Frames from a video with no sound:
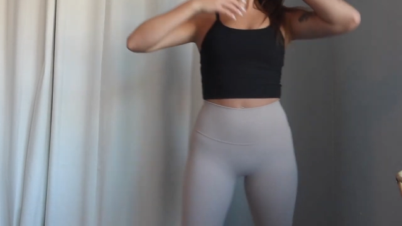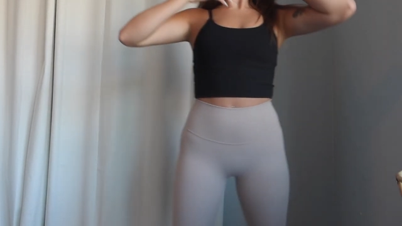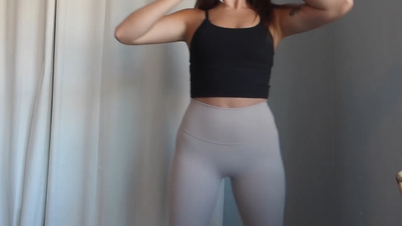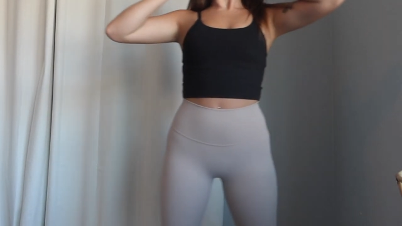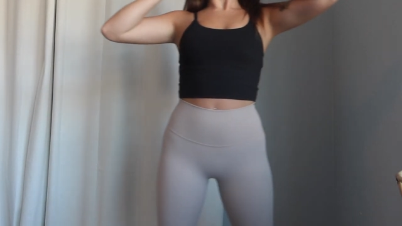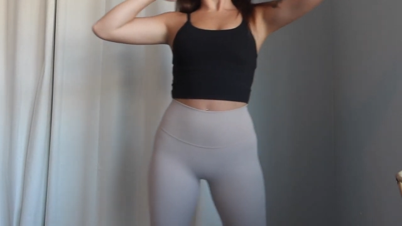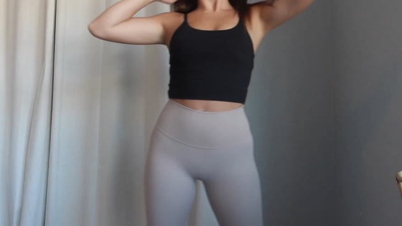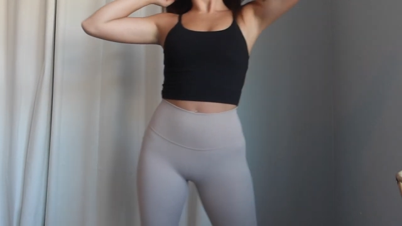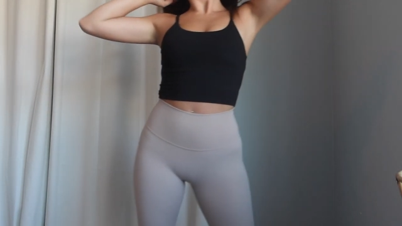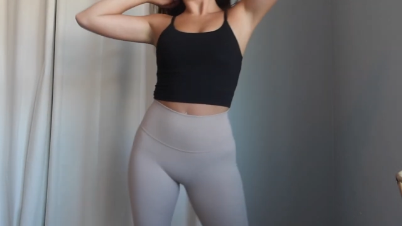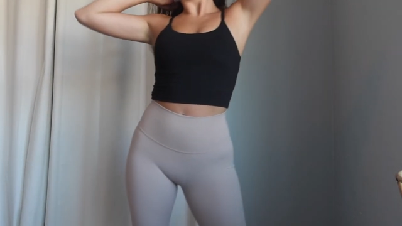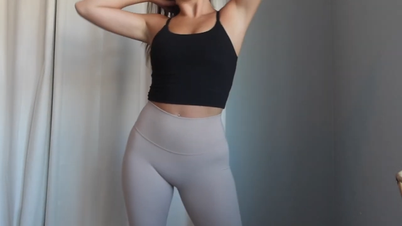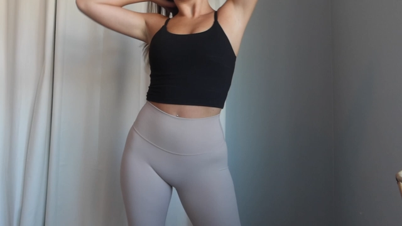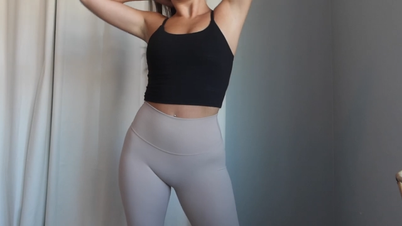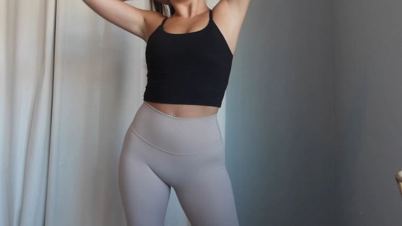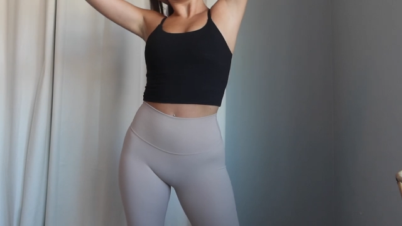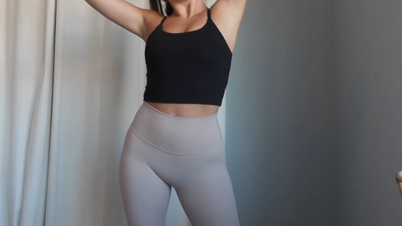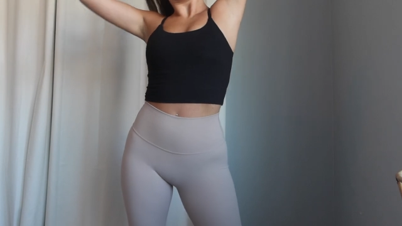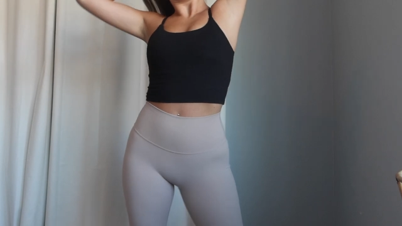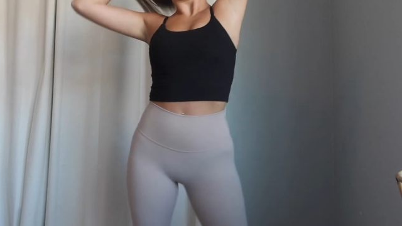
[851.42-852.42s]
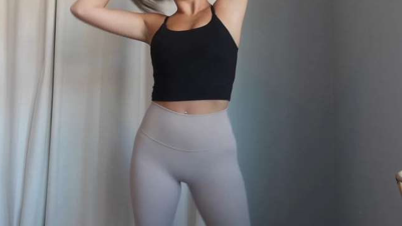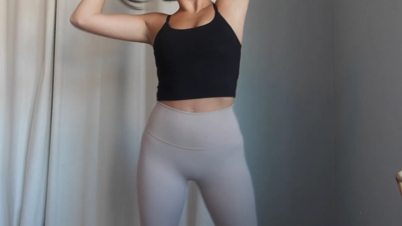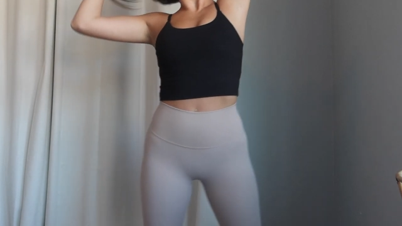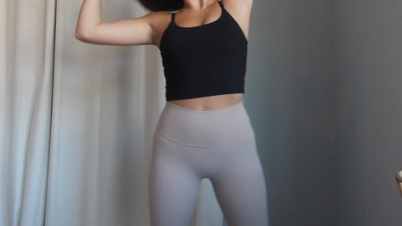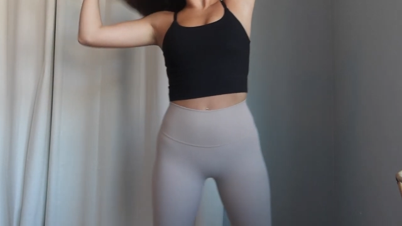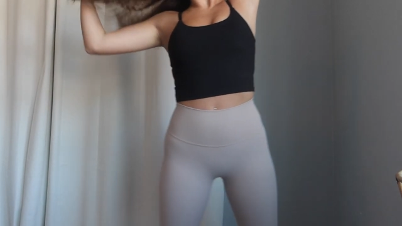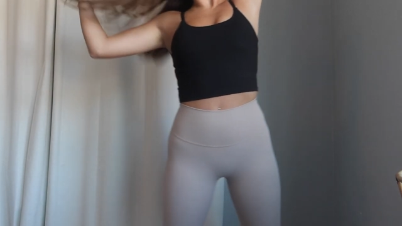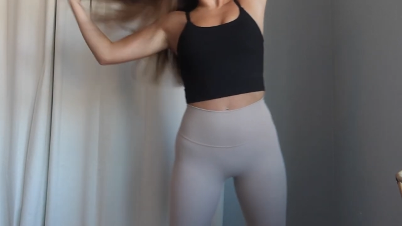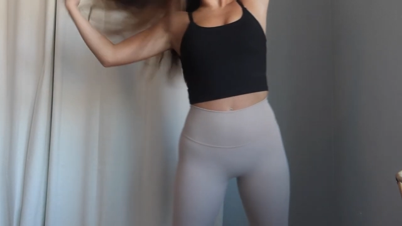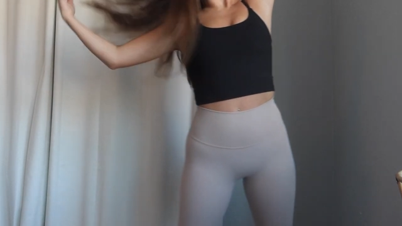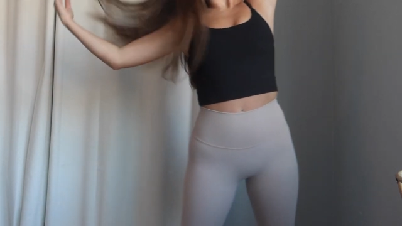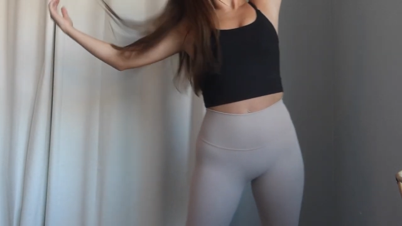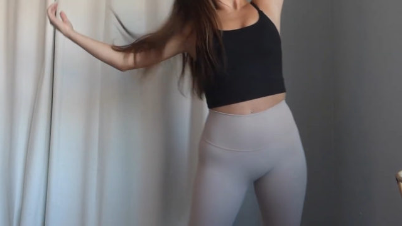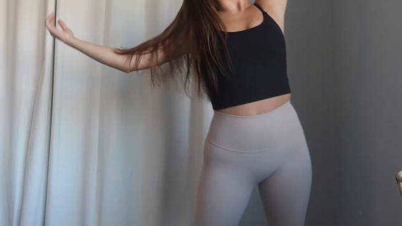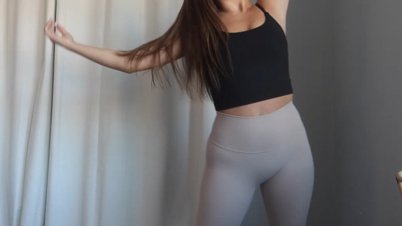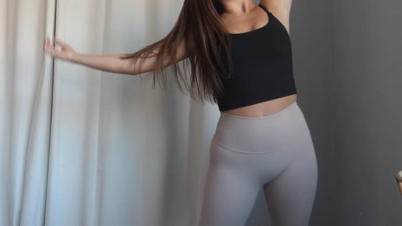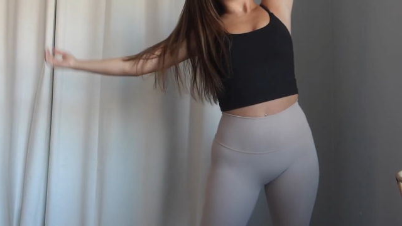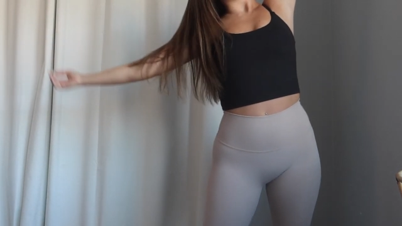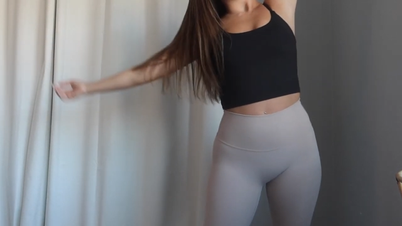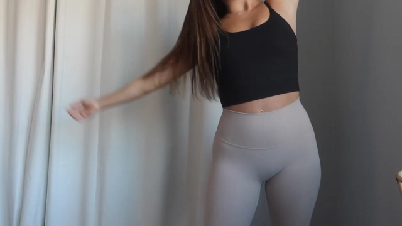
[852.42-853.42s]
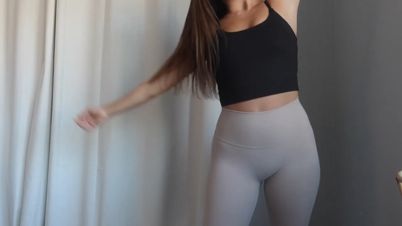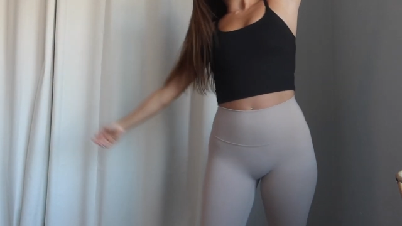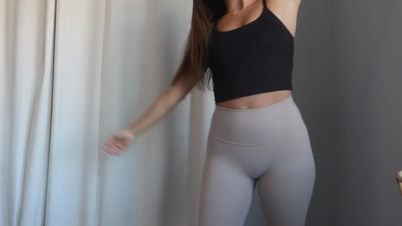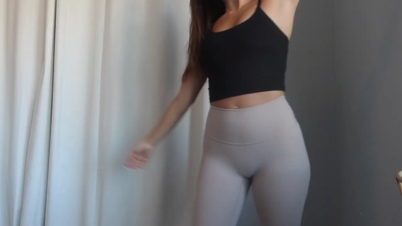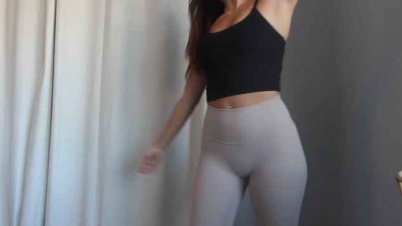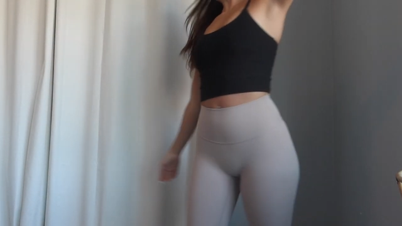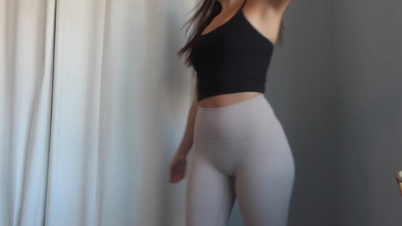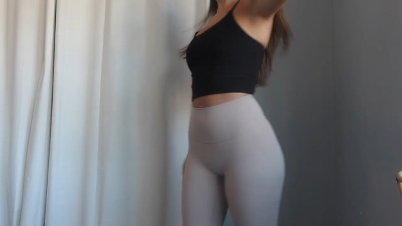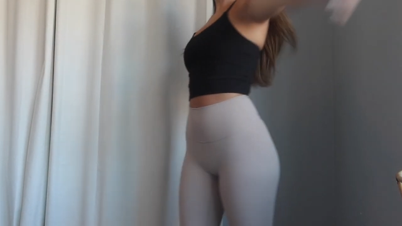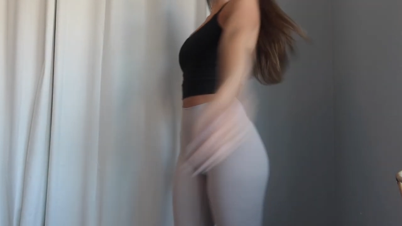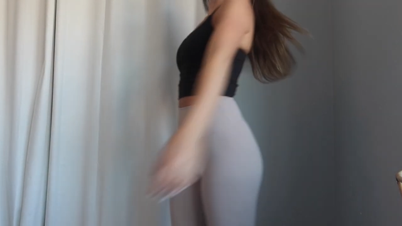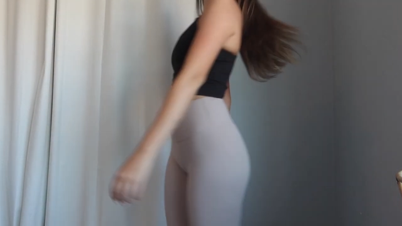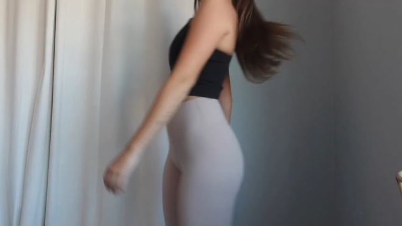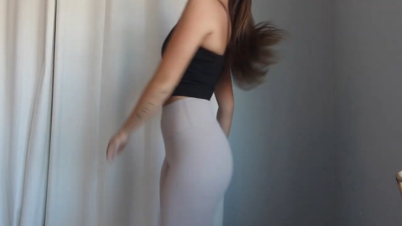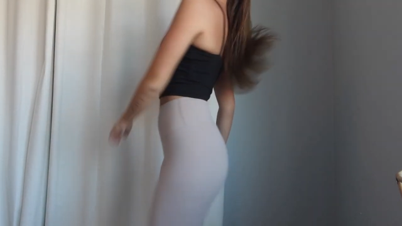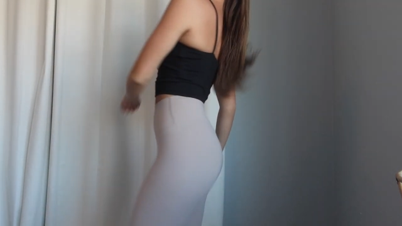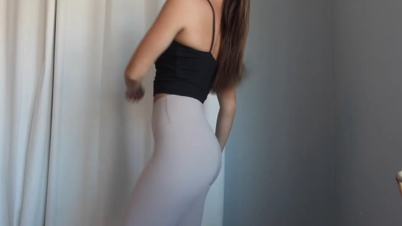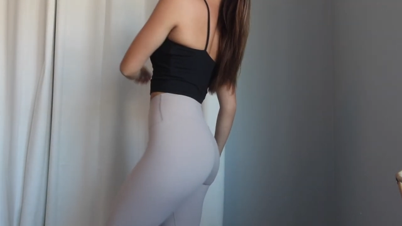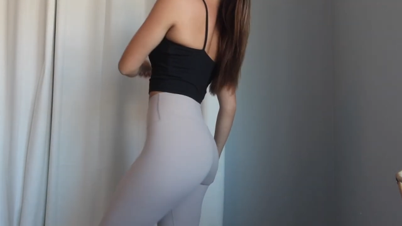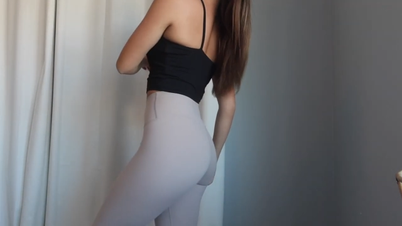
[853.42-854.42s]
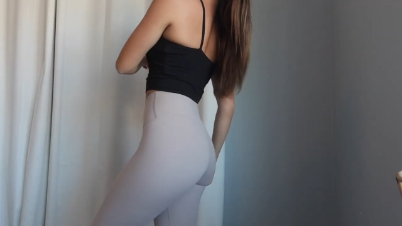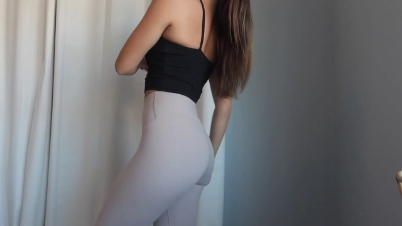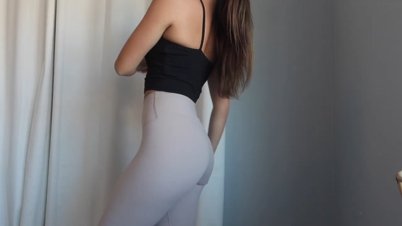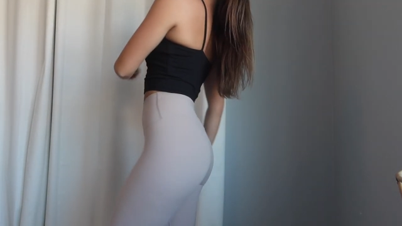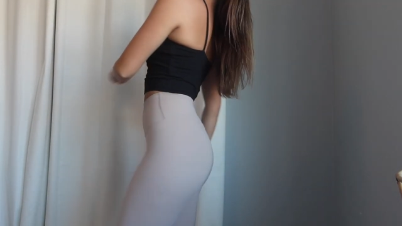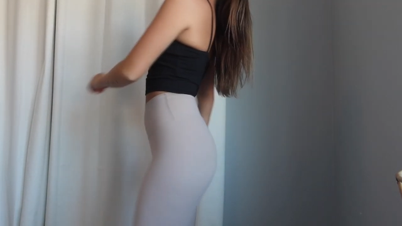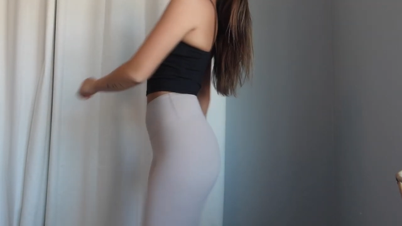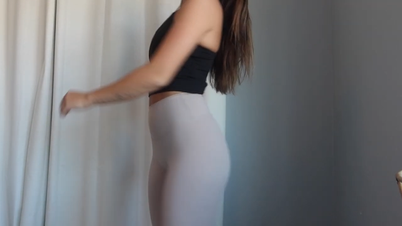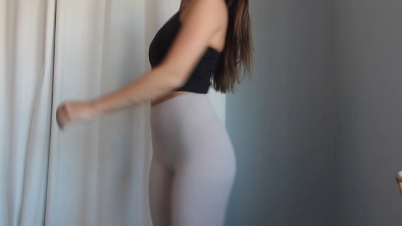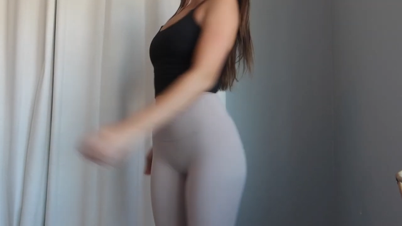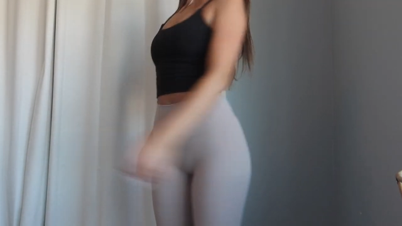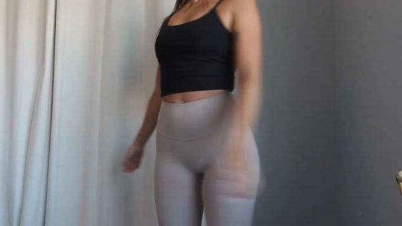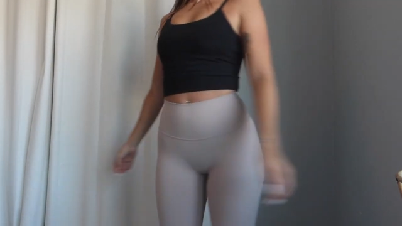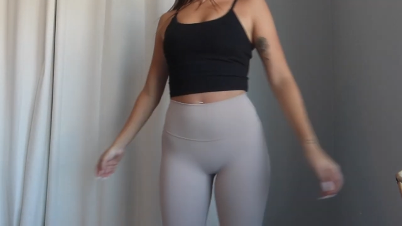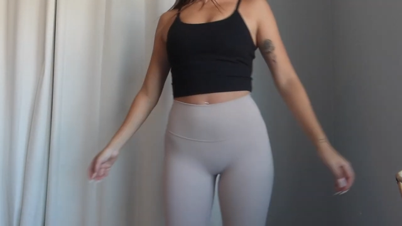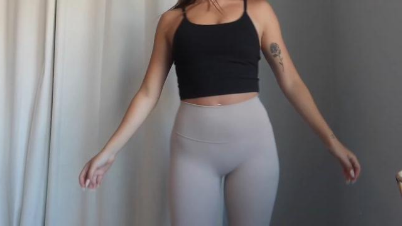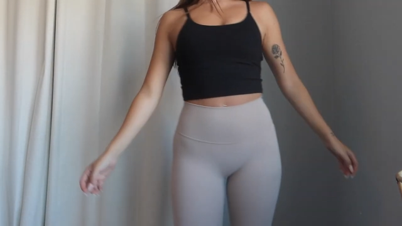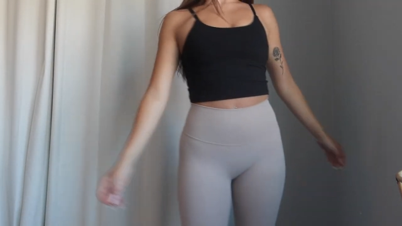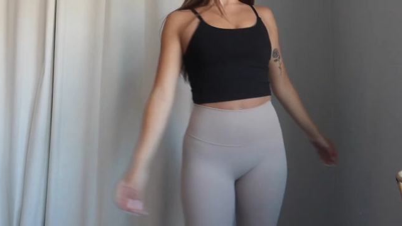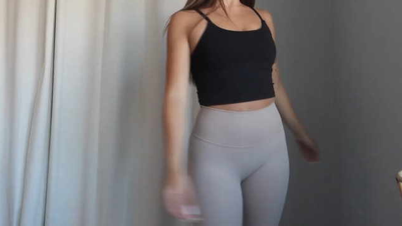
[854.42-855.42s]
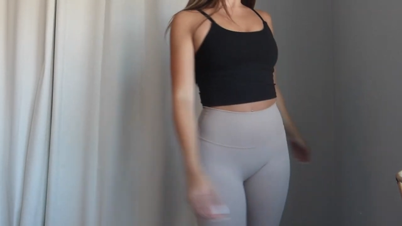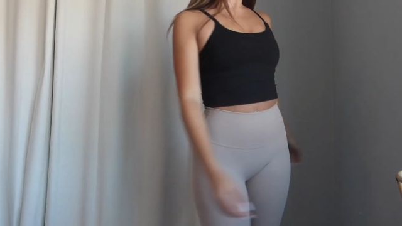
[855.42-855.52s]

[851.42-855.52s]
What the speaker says: Nobody's mouth can be seen.